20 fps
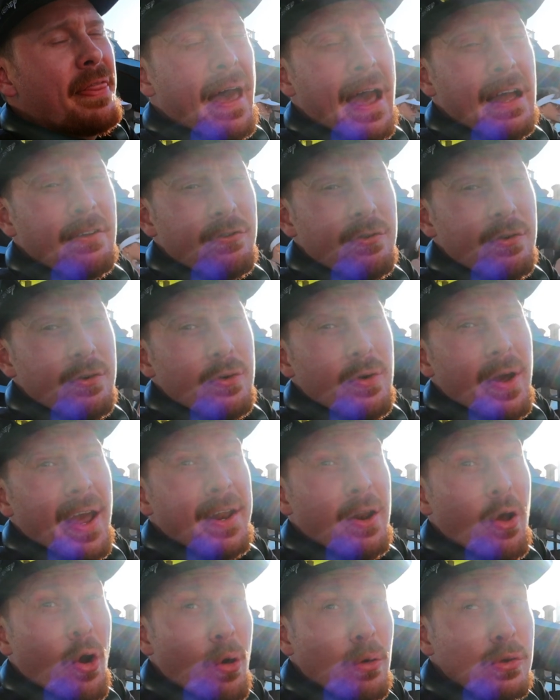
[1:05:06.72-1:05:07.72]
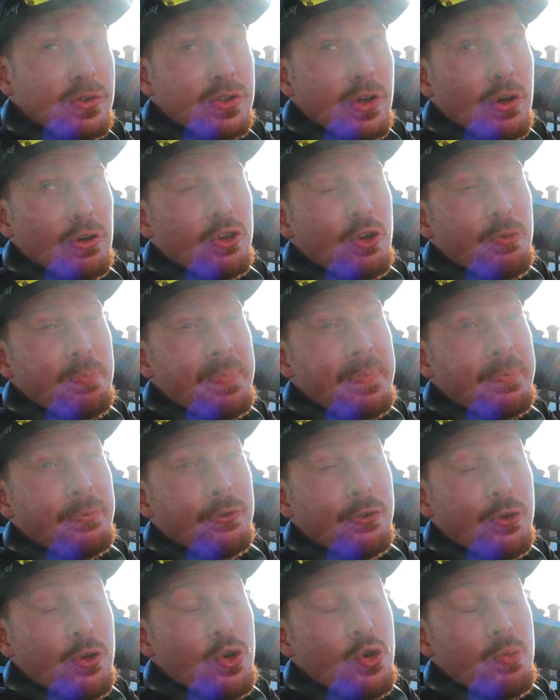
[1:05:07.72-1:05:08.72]
That too, and also
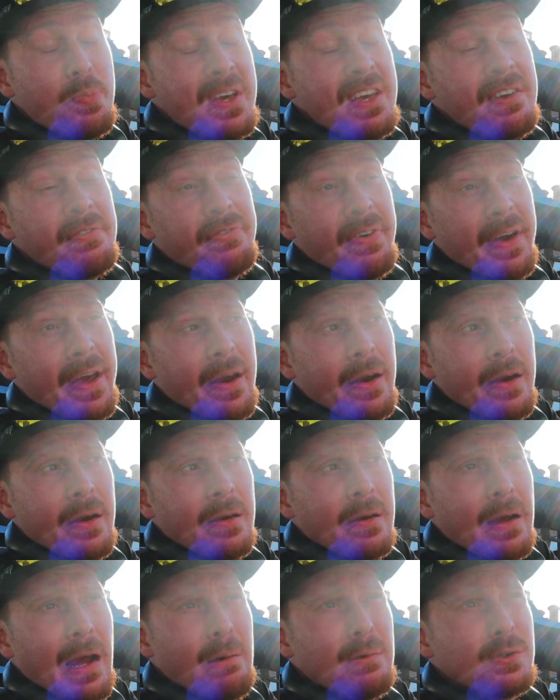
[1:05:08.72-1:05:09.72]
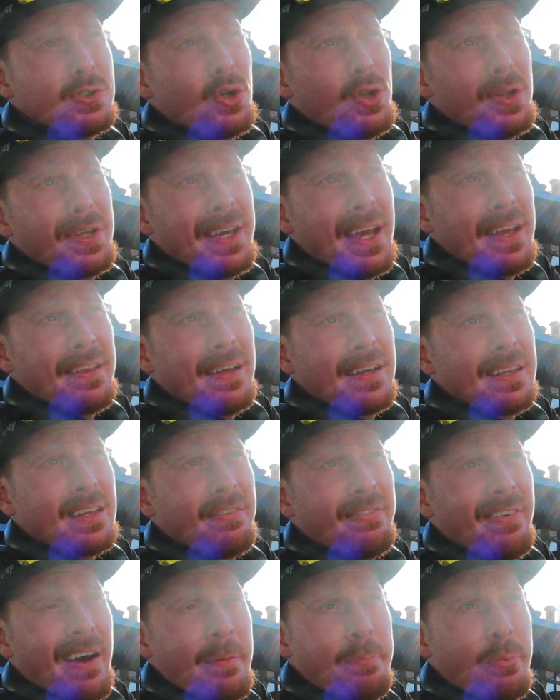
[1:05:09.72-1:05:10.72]
to to be fair, I was only getting like the
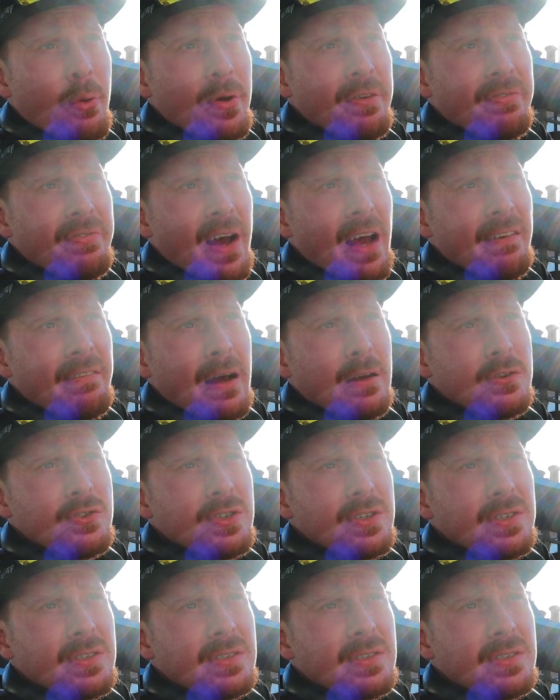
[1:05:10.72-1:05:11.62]
5.5 ounces. You were